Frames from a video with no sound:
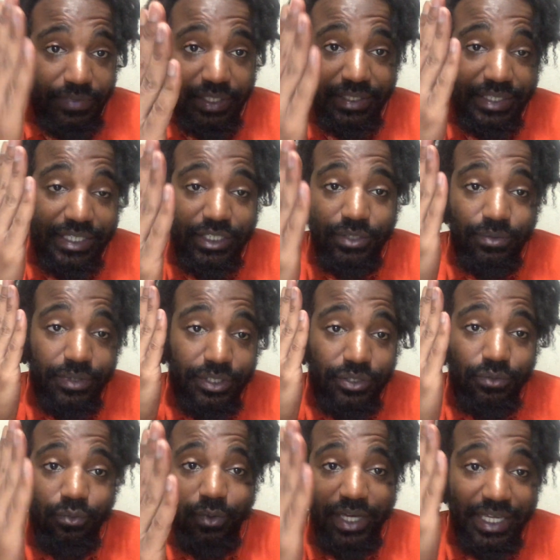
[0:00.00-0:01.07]
this
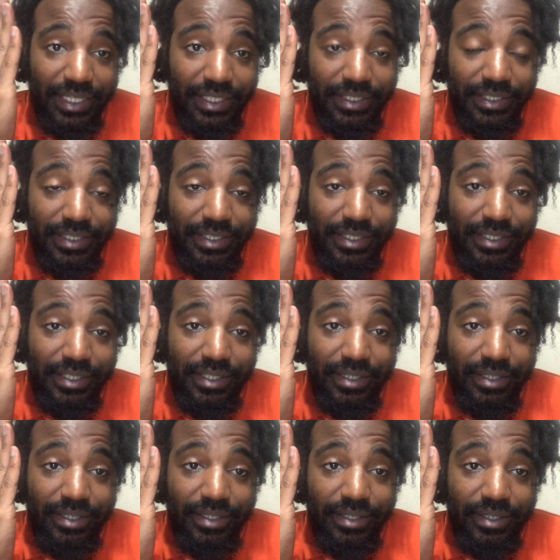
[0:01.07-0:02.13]
was when
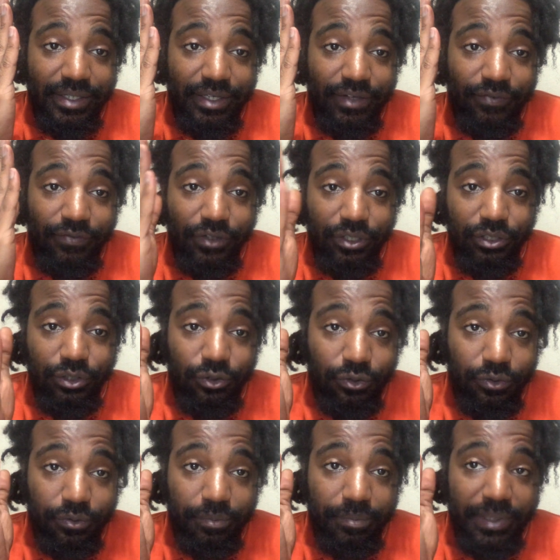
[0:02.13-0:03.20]

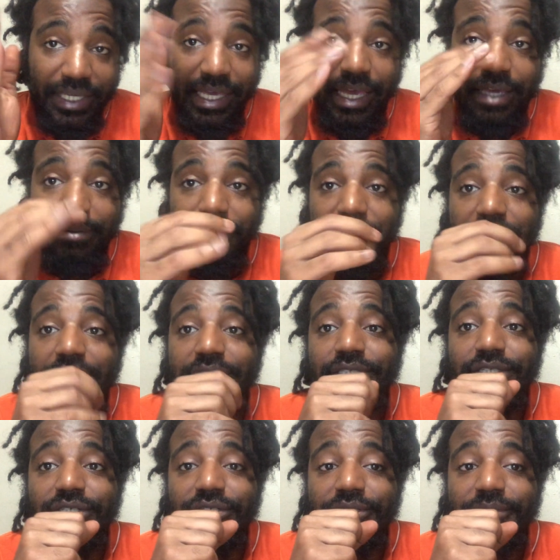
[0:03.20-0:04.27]
Valu became a
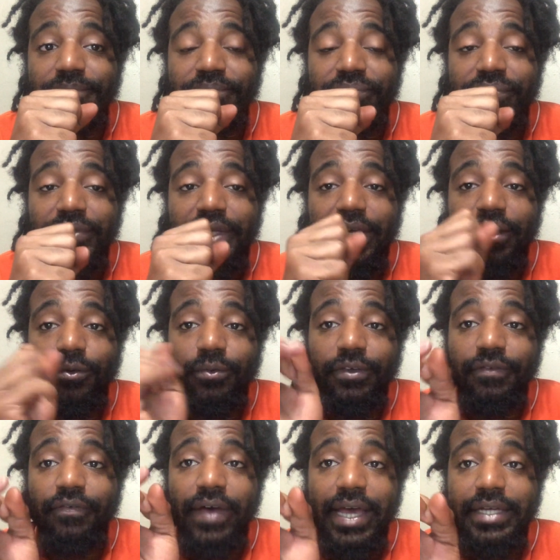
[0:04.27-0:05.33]
hunter. And
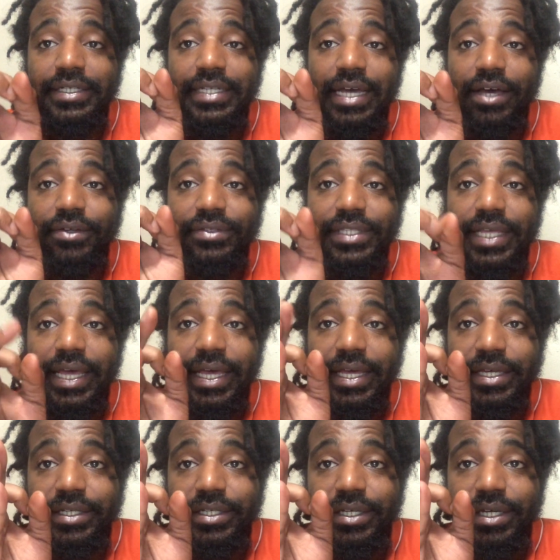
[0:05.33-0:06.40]
we find out
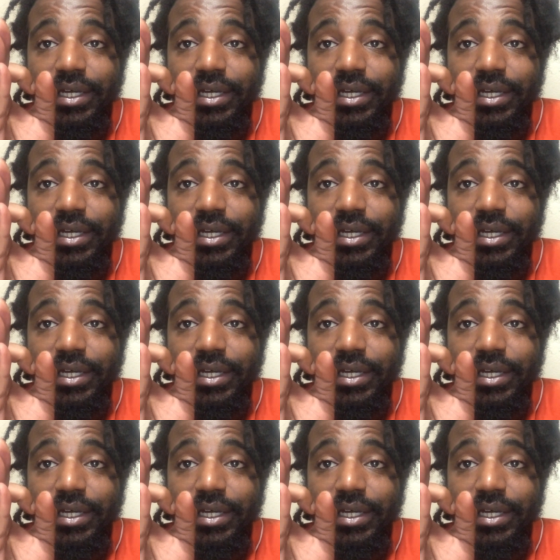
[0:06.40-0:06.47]
that